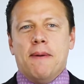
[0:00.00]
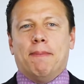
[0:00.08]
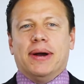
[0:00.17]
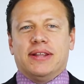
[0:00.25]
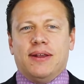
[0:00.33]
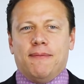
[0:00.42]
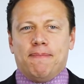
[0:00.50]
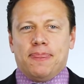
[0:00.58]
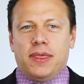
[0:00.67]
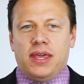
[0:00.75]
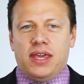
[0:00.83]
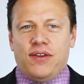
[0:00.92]
but
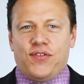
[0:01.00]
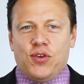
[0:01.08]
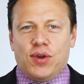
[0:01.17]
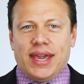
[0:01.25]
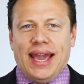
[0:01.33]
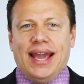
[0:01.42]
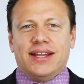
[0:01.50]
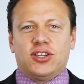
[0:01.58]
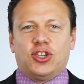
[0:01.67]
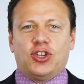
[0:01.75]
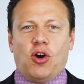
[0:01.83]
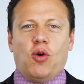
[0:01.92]
if you can't
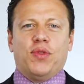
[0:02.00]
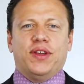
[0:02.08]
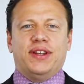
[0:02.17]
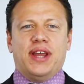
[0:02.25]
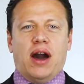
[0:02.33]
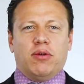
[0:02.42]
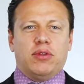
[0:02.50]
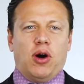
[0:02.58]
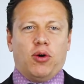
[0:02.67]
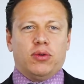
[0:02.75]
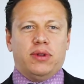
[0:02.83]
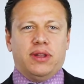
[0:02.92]
show the
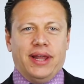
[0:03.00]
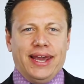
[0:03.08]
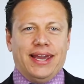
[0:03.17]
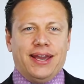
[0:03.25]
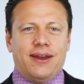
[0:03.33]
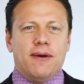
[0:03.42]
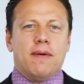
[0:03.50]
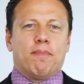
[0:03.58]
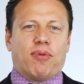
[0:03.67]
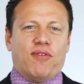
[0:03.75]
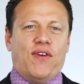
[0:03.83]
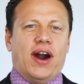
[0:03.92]
download link
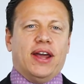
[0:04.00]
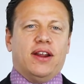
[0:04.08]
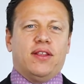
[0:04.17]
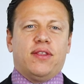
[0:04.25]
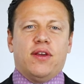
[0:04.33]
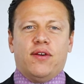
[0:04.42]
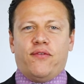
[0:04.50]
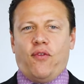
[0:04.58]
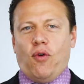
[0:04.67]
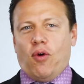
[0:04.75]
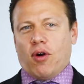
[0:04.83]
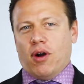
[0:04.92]
provided
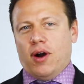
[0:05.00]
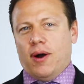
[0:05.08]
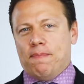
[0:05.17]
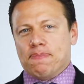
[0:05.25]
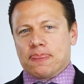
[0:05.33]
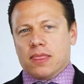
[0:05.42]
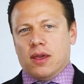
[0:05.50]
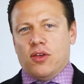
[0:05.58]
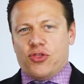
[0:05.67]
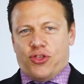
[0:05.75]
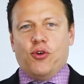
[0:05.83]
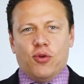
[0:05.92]
for
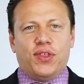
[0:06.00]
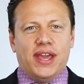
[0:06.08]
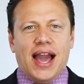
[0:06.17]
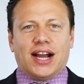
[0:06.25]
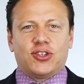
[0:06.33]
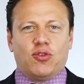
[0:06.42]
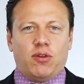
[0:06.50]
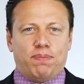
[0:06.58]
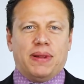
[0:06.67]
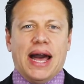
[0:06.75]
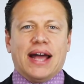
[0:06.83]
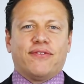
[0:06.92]
through the actual
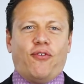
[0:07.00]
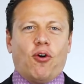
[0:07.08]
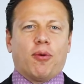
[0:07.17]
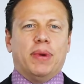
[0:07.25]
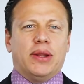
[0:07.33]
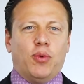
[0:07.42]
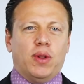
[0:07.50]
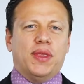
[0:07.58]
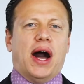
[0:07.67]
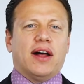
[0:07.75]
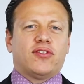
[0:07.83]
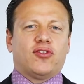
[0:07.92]
platform, it will
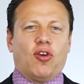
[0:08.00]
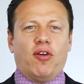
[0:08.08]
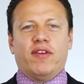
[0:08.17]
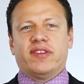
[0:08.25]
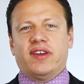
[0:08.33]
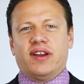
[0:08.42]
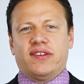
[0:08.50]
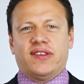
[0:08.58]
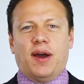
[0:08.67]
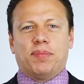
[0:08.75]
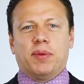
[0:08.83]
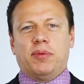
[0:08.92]
not serve as an
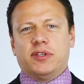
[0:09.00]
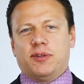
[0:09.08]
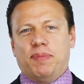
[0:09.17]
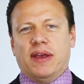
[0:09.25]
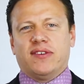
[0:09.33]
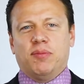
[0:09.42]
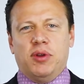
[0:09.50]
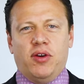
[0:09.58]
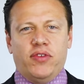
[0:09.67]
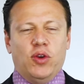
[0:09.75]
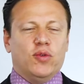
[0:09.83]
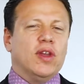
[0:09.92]
acceptable specimen of
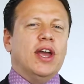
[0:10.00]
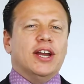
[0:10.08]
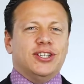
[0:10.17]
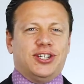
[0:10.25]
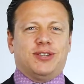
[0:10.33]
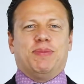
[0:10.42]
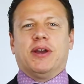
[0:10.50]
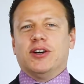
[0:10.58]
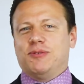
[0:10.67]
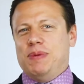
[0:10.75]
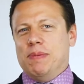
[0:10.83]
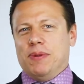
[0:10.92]
use. Just
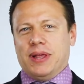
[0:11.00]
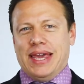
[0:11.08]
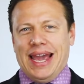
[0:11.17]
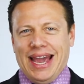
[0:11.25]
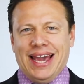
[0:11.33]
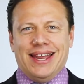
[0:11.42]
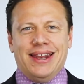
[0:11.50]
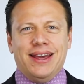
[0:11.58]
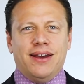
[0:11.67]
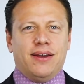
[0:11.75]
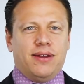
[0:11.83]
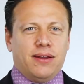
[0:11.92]
because people can
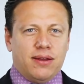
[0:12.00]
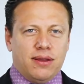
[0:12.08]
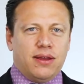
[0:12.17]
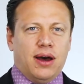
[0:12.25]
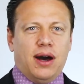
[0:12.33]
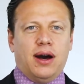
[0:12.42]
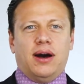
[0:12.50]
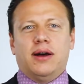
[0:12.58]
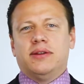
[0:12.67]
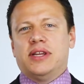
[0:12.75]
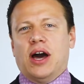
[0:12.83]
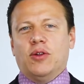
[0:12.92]

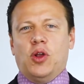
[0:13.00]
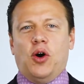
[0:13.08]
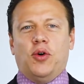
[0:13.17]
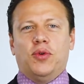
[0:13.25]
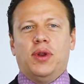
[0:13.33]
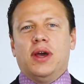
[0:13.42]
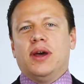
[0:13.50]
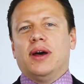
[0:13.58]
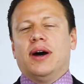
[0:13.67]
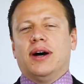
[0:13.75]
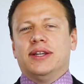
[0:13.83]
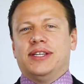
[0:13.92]
download
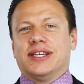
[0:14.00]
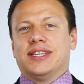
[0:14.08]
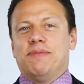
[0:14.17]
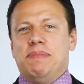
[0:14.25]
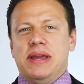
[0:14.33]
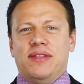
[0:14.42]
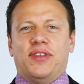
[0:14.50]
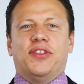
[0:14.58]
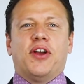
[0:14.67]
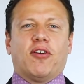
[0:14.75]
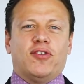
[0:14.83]
doesn't mean that they're